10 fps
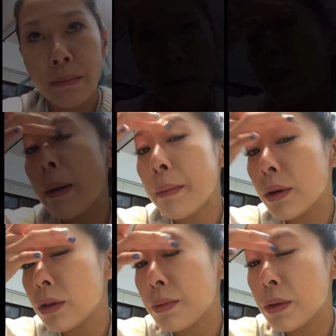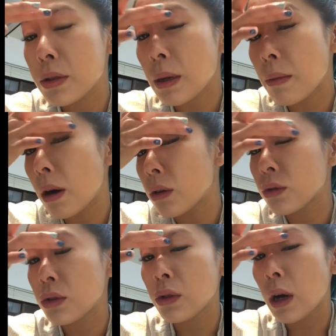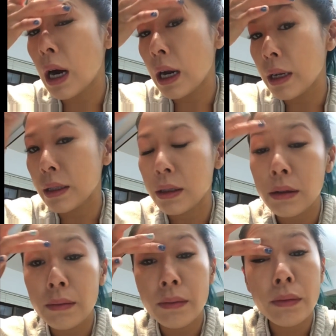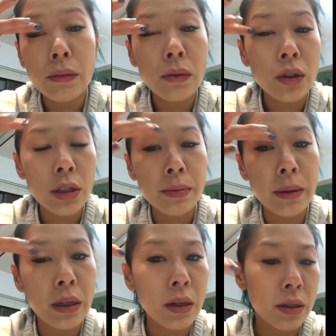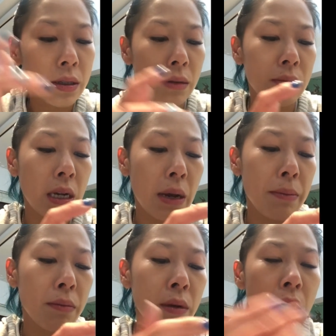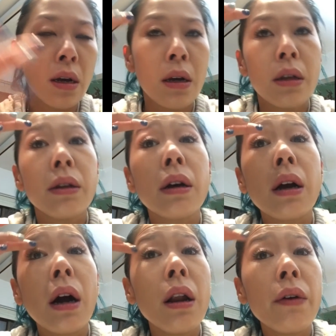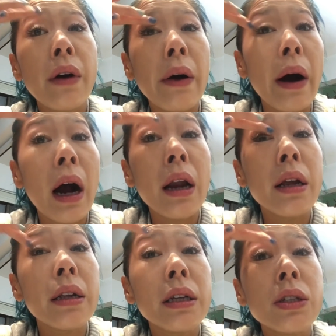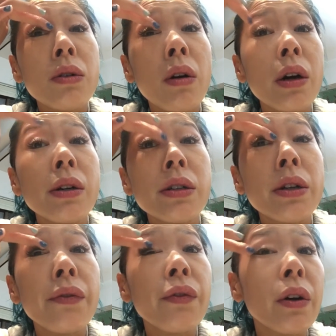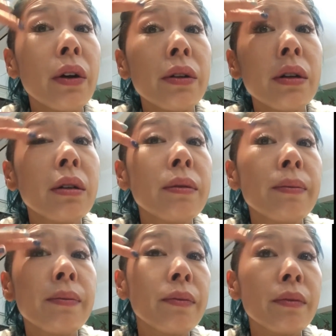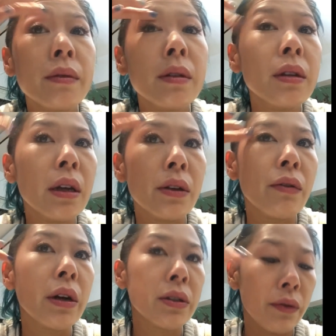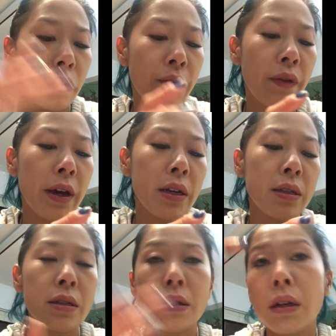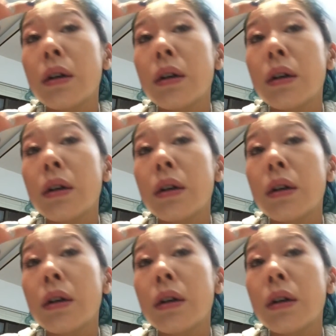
Remember to put some onto your eyelid, just because sometimes the color of our eyelid is quite different than the rest of the face.